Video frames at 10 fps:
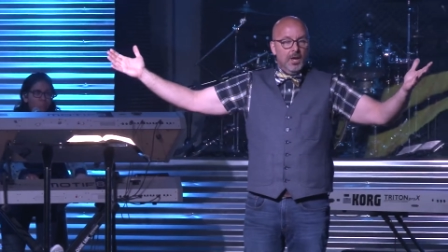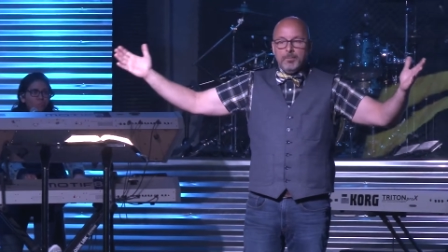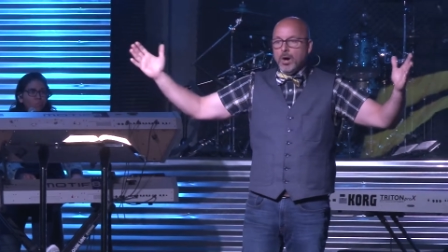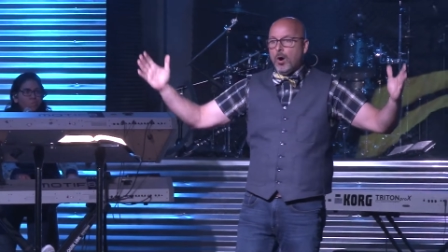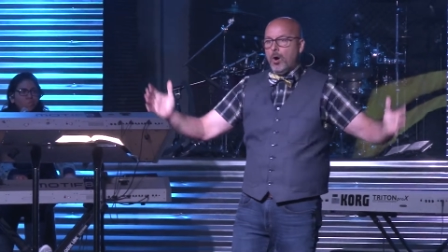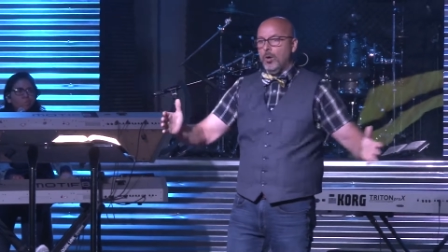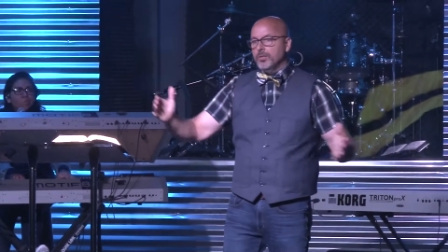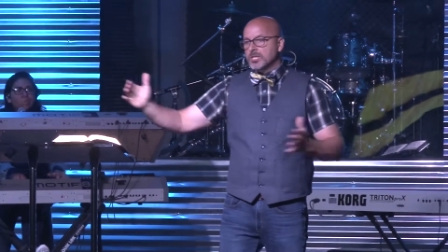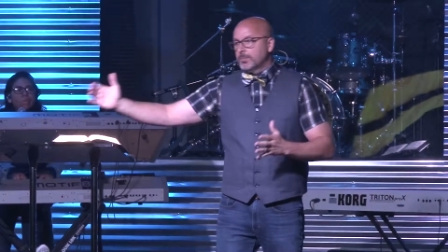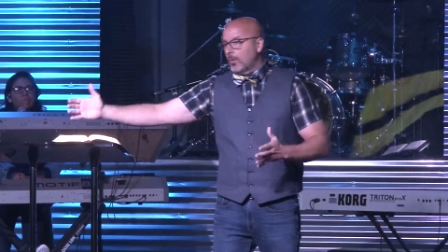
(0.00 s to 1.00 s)
But all
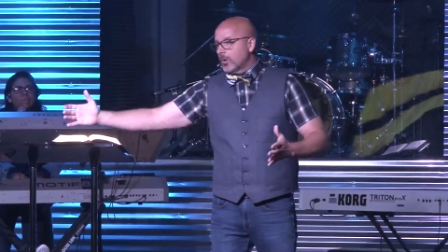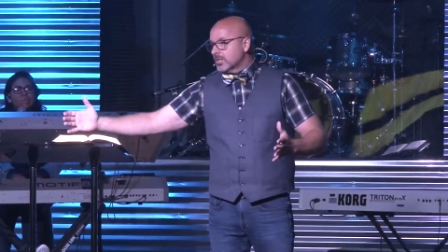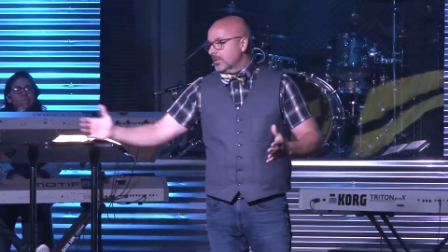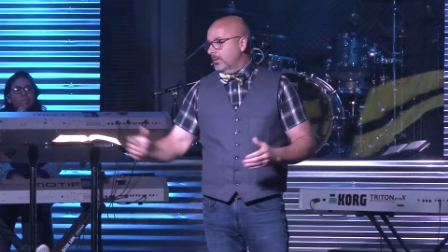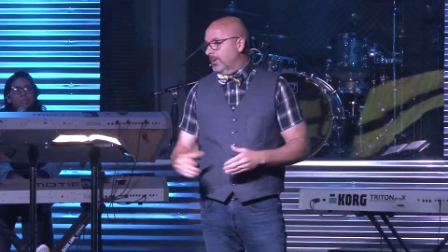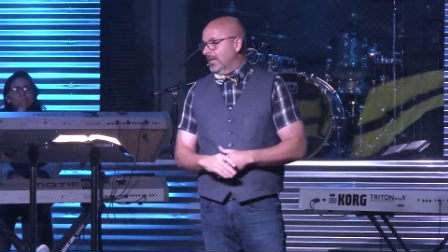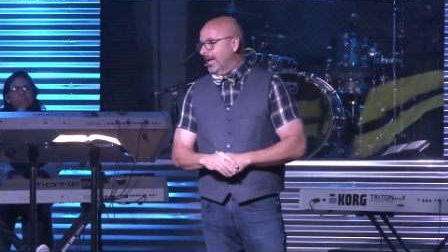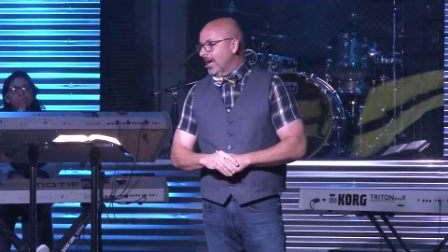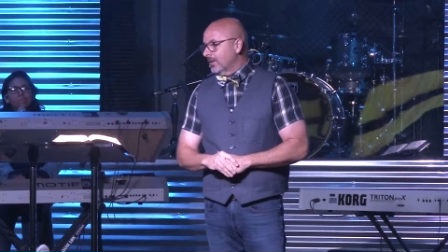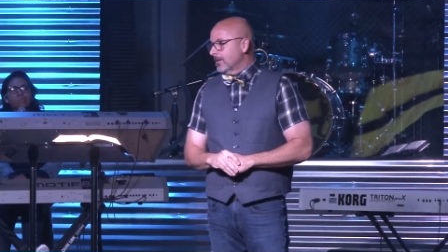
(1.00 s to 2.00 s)
the sports put
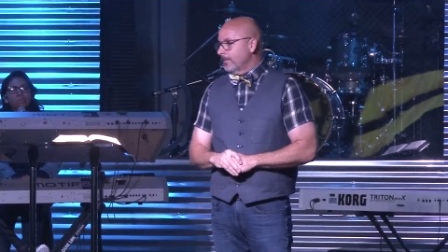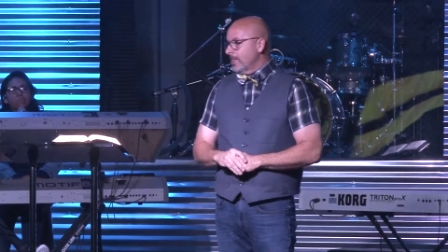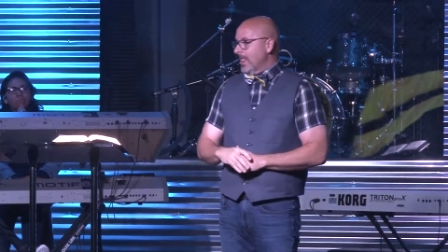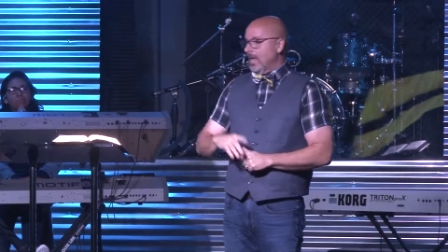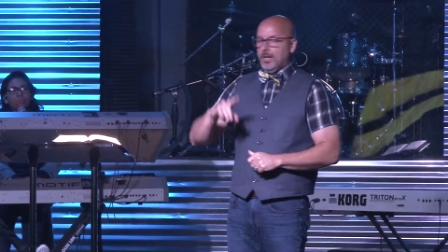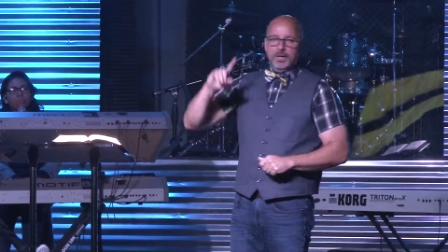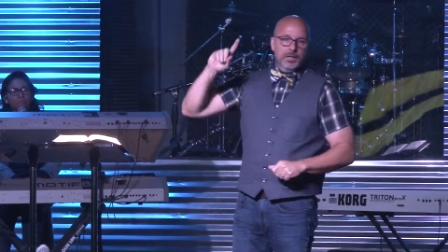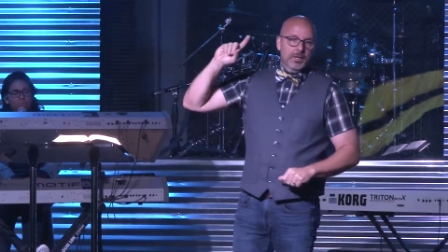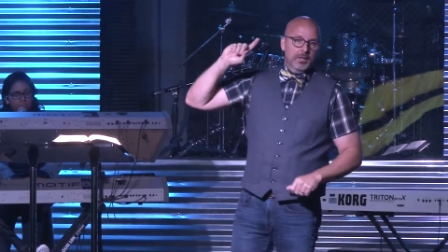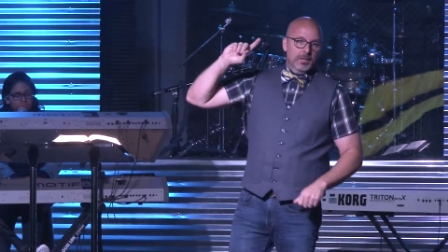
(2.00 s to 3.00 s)
together,
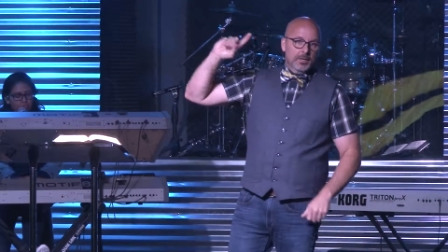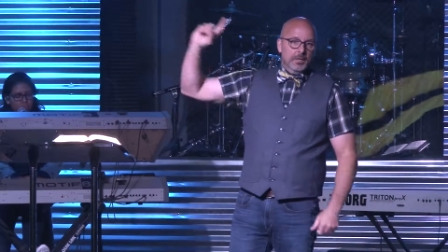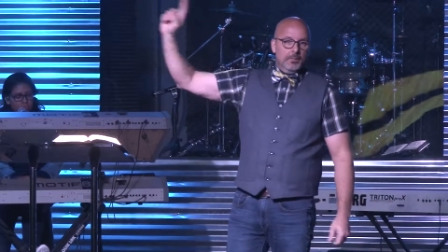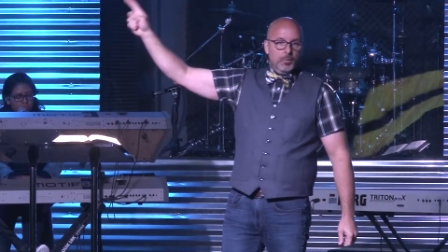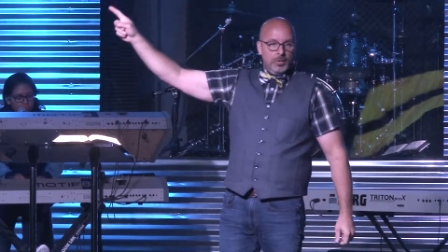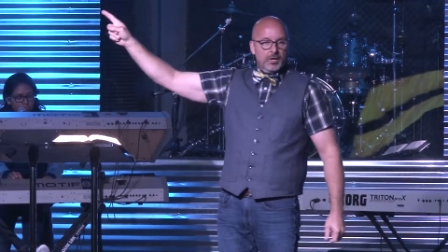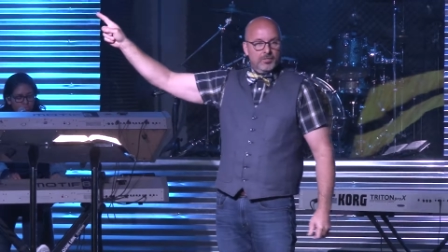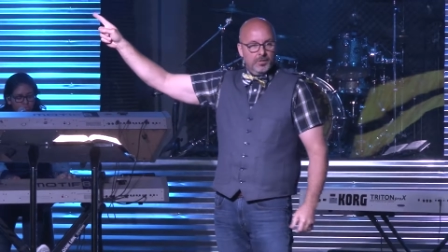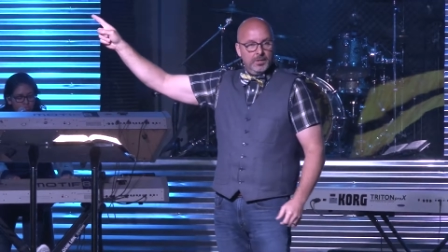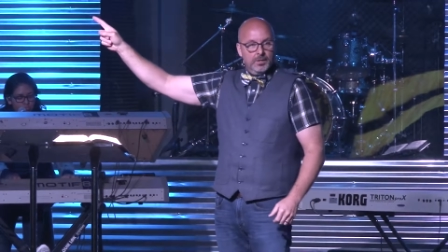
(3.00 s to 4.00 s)

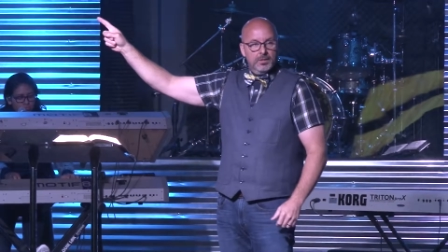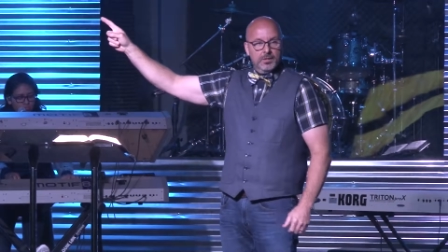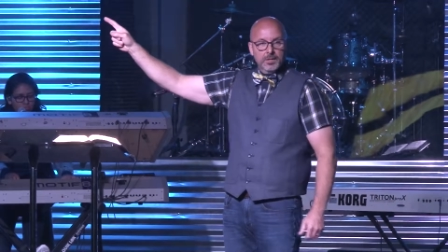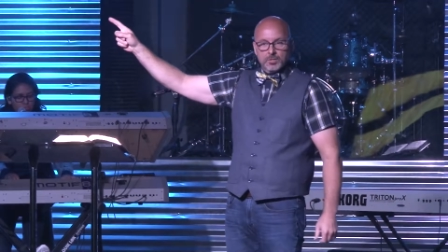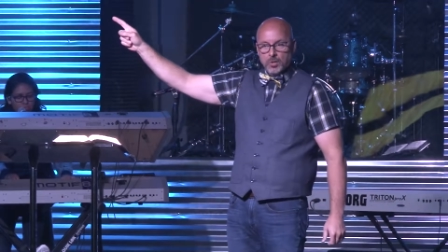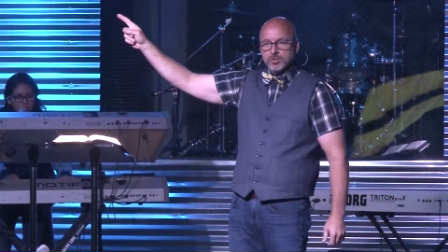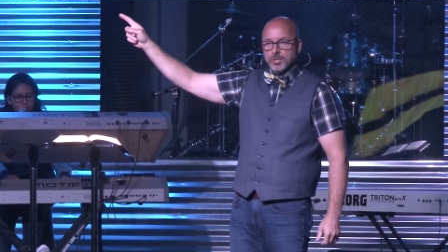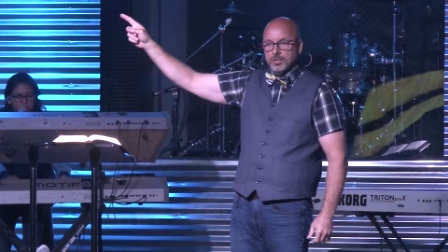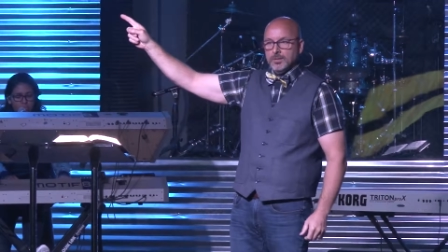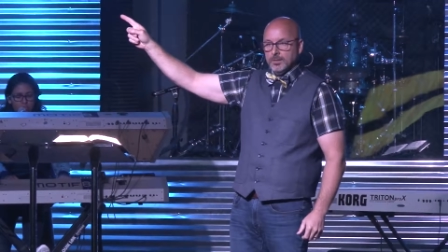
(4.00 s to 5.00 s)
pornography is larger,
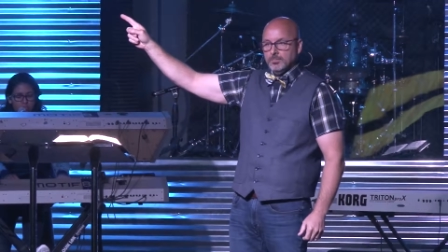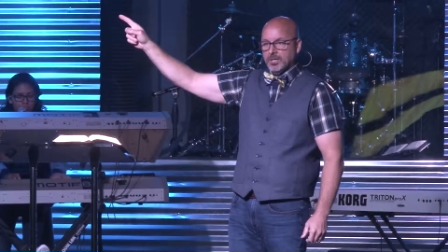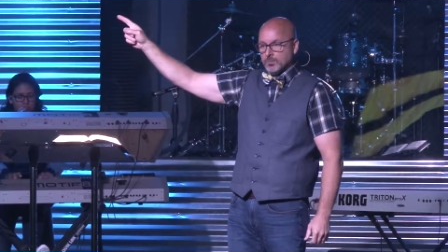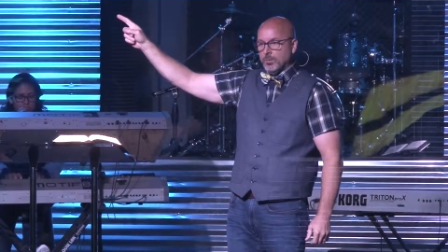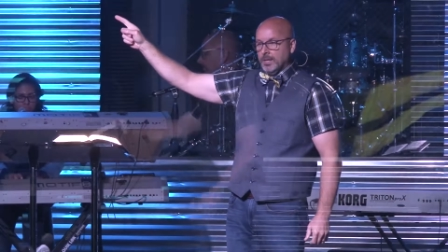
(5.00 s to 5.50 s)
makes more